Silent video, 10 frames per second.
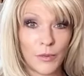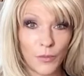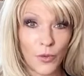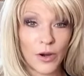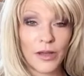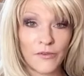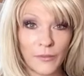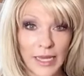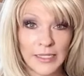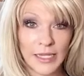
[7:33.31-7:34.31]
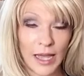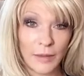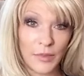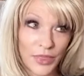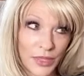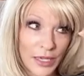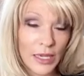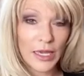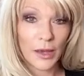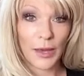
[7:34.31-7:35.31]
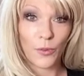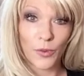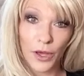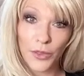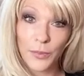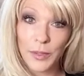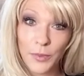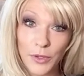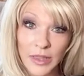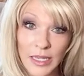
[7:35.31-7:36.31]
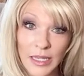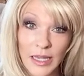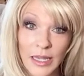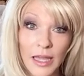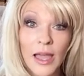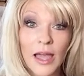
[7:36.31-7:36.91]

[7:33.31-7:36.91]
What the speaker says: more of my time thinking about what other people are thinking